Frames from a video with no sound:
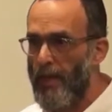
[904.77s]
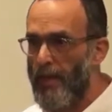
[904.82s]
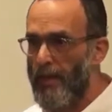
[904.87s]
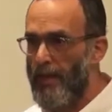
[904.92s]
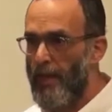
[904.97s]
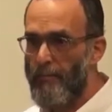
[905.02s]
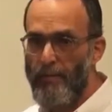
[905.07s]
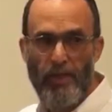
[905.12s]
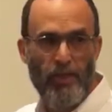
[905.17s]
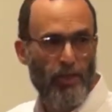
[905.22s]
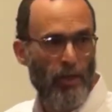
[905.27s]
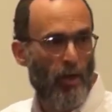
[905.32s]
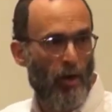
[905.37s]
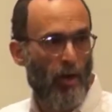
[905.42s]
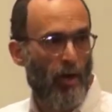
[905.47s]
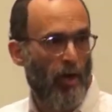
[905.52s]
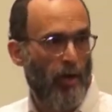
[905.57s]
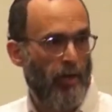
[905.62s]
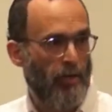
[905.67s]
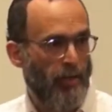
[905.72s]
That means
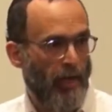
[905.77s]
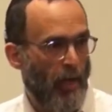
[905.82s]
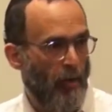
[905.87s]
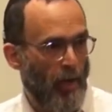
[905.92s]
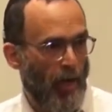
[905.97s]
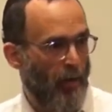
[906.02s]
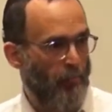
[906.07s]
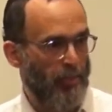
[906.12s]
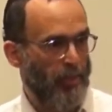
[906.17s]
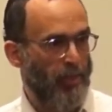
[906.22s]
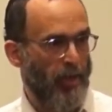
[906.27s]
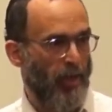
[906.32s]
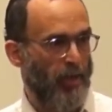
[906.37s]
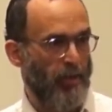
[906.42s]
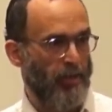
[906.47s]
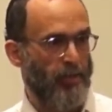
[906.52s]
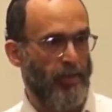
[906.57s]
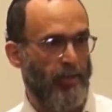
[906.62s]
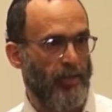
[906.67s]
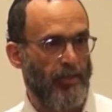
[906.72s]
I now
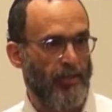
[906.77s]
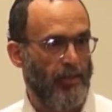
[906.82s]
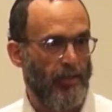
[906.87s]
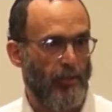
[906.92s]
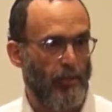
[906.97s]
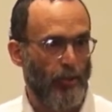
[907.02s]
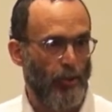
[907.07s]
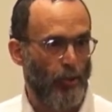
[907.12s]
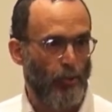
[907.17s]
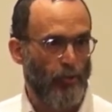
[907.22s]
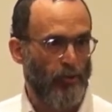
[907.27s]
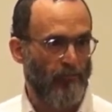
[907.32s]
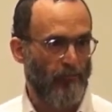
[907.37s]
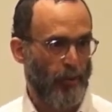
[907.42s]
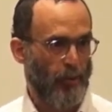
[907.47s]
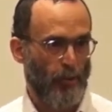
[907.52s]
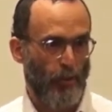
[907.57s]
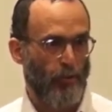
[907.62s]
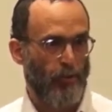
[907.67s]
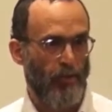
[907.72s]
obligated to consider Jews of
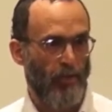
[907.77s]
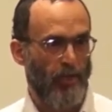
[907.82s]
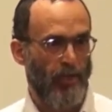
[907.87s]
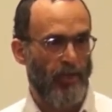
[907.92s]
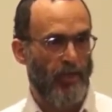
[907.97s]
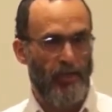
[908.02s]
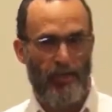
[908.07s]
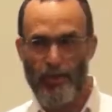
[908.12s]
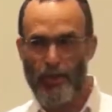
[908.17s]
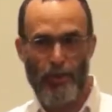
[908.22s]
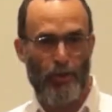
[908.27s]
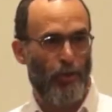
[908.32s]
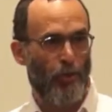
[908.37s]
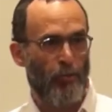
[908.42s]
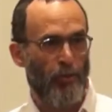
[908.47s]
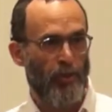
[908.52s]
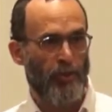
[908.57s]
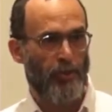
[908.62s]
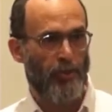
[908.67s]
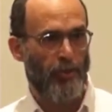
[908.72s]
paternal lineage
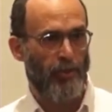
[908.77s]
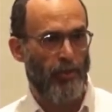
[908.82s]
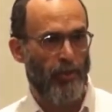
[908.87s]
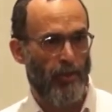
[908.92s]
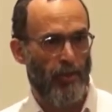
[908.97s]
Jewish?